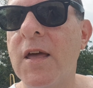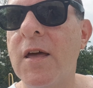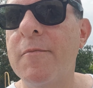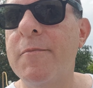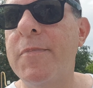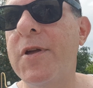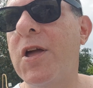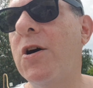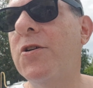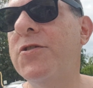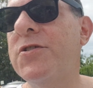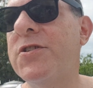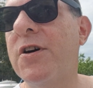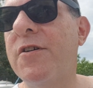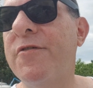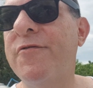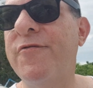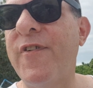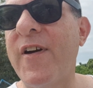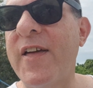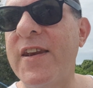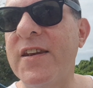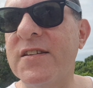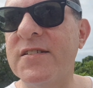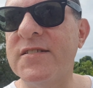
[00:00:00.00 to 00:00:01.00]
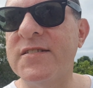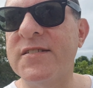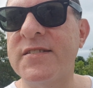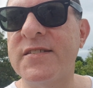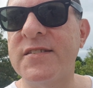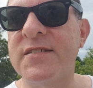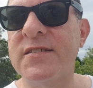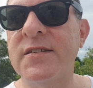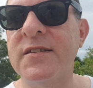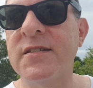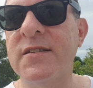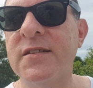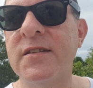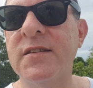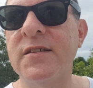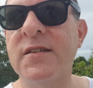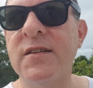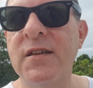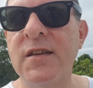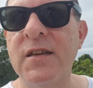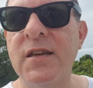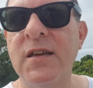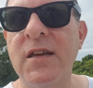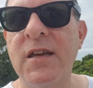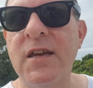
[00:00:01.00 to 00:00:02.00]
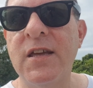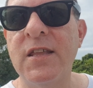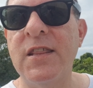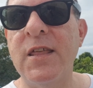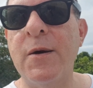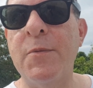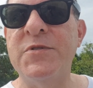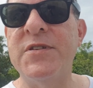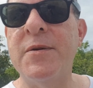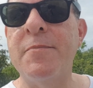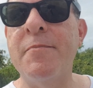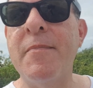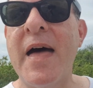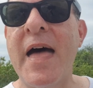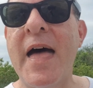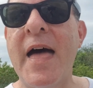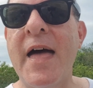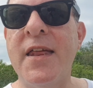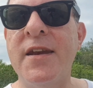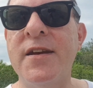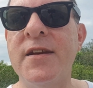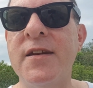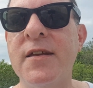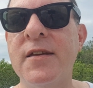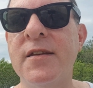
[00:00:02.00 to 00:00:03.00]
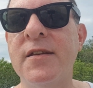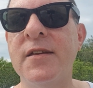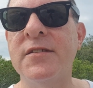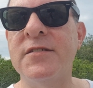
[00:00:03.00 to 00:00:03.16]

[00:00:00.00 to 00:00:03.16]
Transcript: Beyond our fence, there was a man.